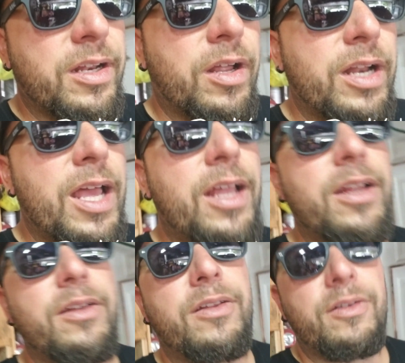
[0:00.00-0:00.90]
it on,
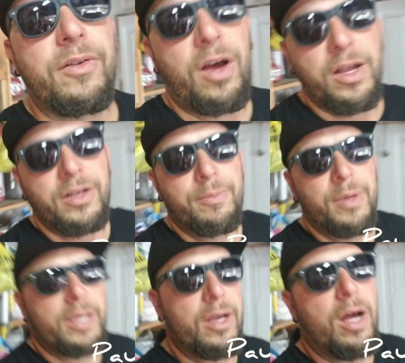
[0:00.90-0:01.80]
and Honda
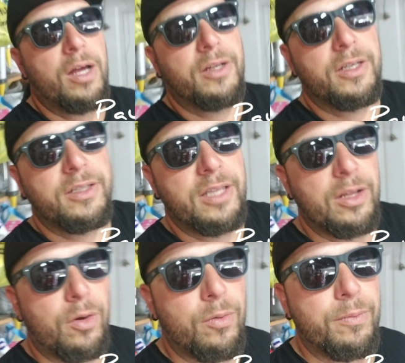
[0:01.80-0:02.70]
being Honda, they
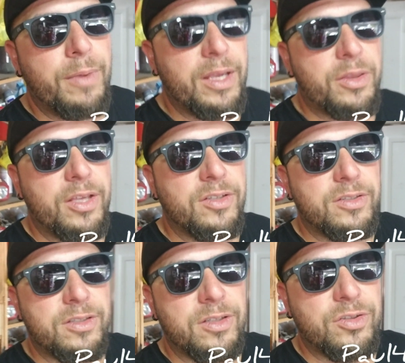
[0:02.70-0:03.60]
don't make
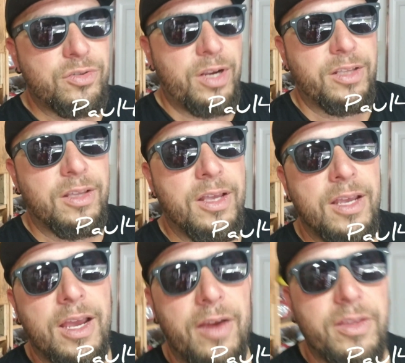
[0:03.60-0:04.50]
things straight.
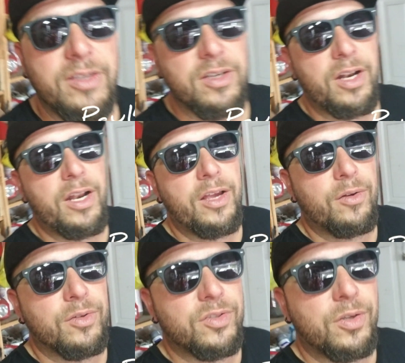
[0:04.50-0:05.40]
Everything's on an
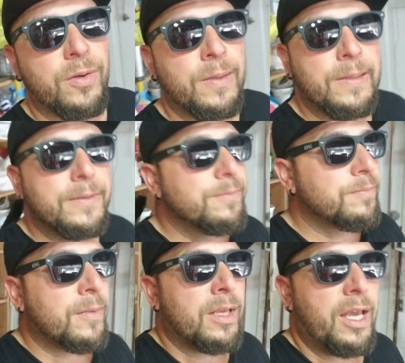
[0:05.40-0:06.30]
angle, so
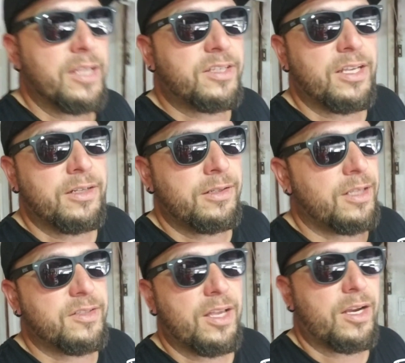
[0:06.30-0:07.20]
it's in.
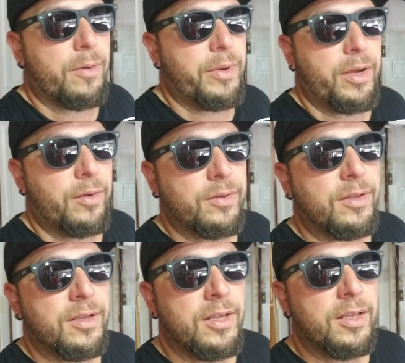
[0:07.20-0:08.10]
It's not coming out.
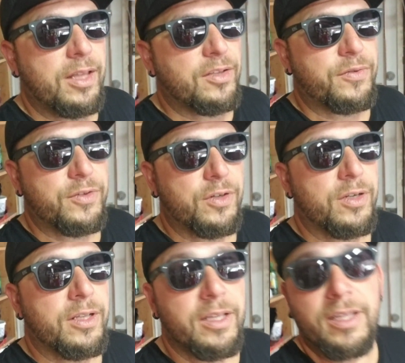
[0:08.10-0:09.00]
That's for sure.
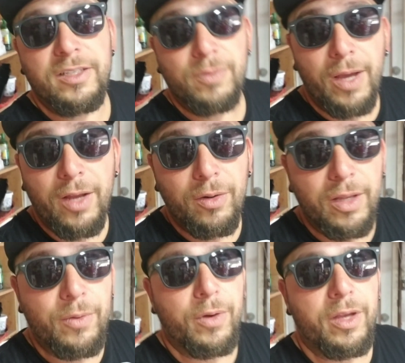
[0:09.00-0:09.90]
And this is why I don't
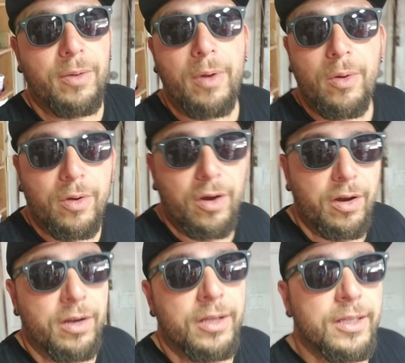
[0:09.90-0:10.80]
like working on my own
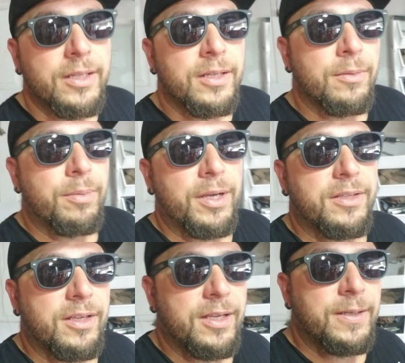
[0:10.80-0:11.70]
car.
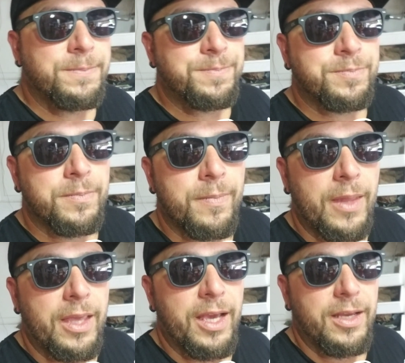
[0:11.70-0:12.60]
But uh,
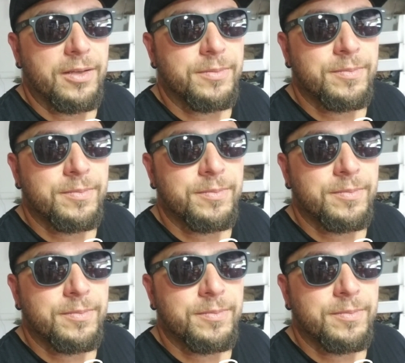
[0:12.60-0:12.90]
yeah,